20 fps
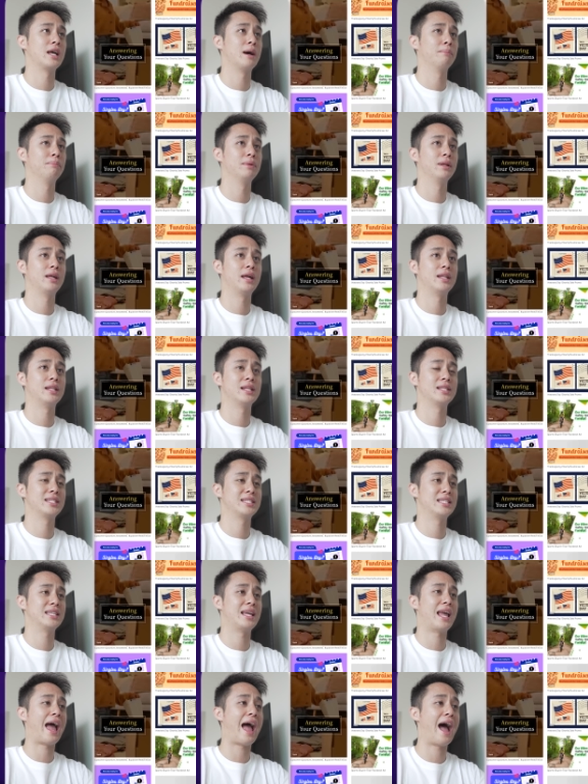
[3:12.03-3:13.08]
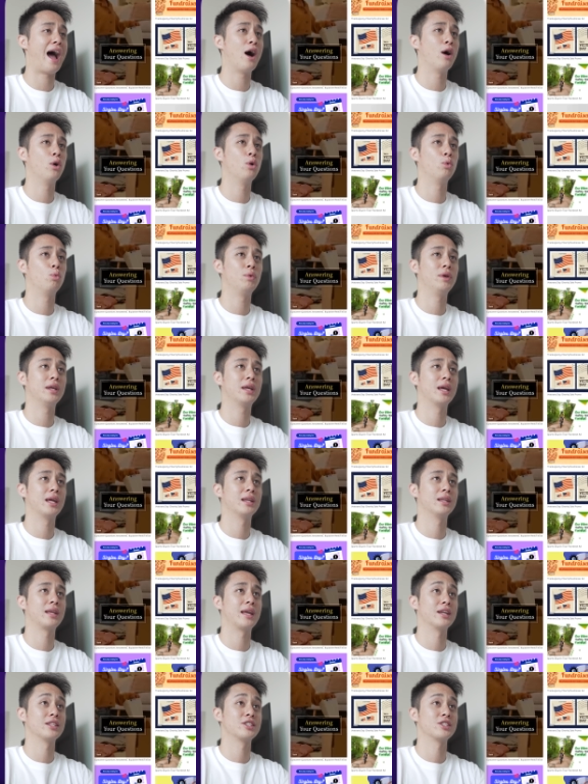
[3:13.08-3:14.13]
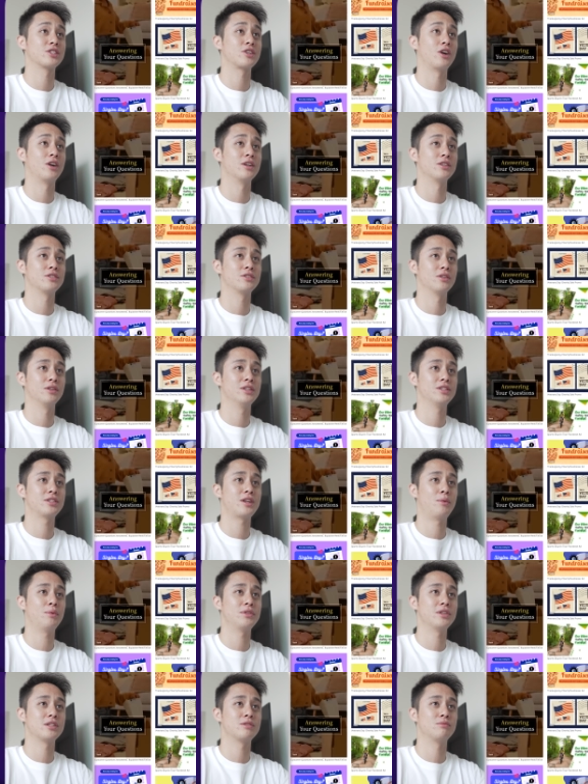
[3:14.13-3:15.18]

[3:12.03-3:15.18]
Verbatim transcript: template and let's see how we can get started. So let's start with